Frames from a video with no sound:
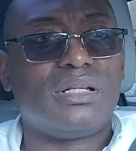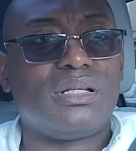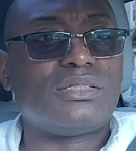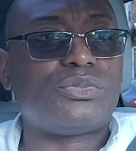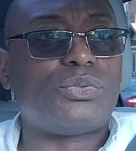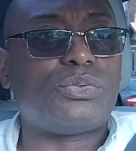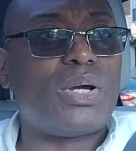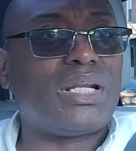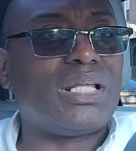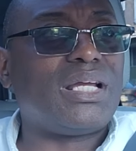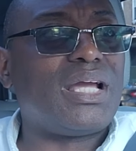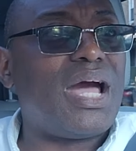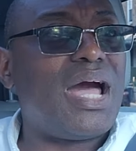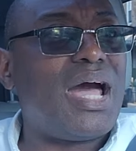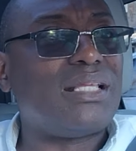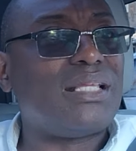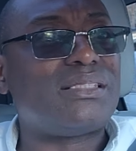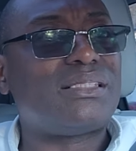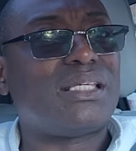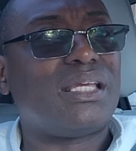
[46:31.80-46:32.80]
That's why the
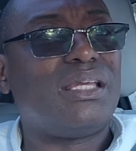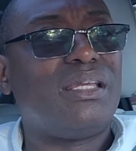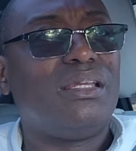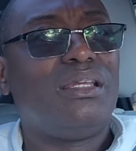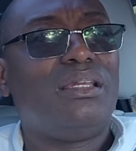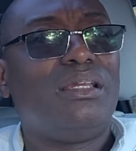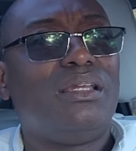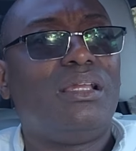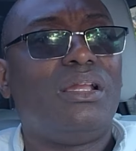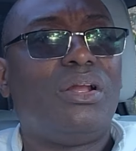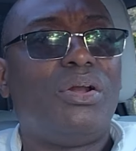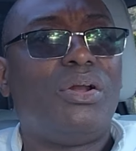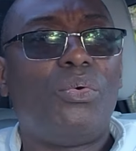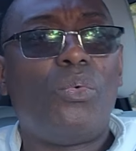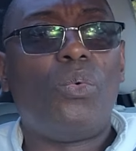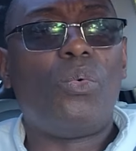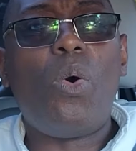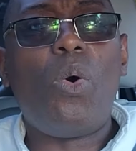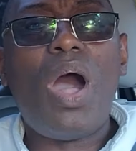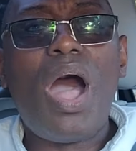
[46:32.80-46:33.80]
God say,
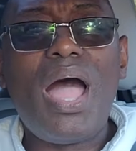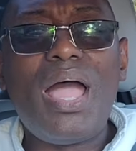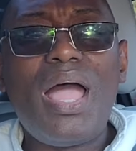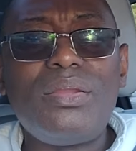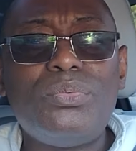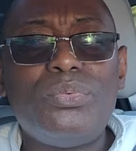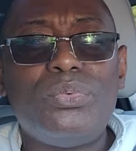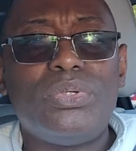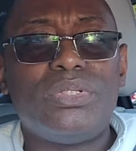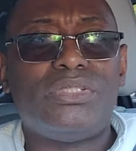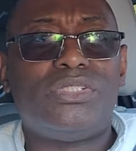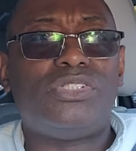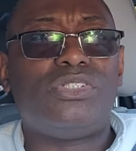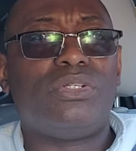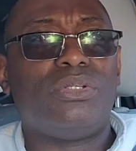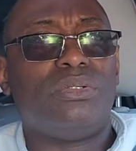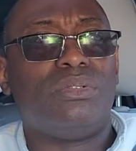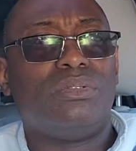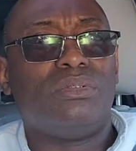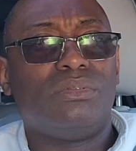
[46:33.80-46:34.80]
why would
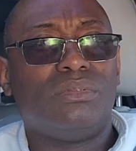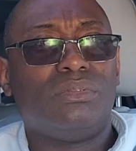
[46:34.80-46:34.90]
you?